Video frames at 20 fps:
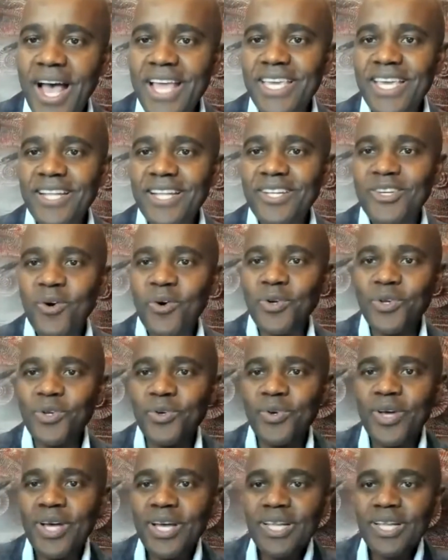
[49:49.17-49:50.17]
I can go
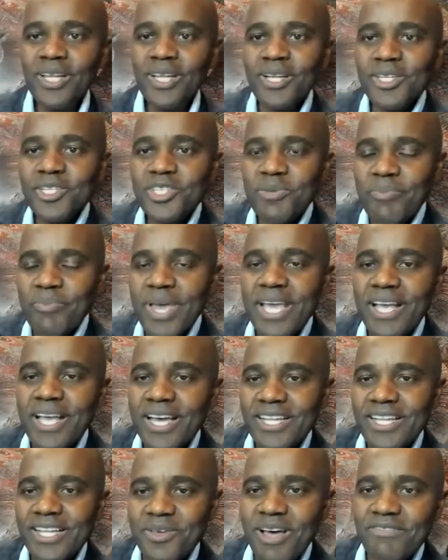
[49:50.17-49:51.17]
to Little
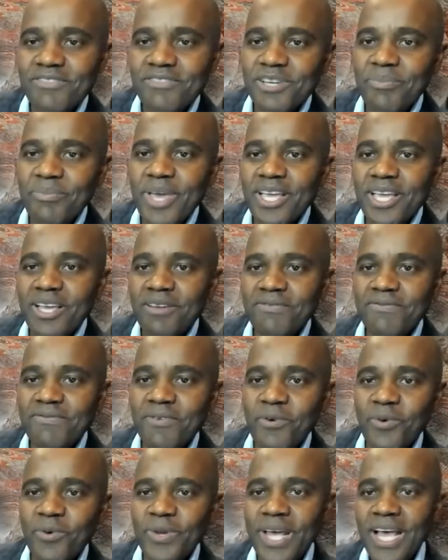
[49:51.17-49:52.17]
Jamaica to have Jamaican
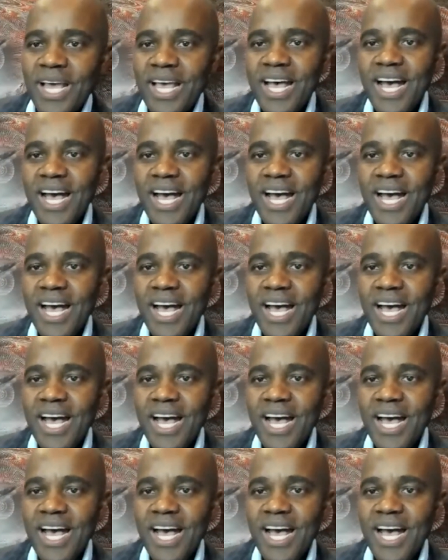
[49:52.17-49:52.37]
food.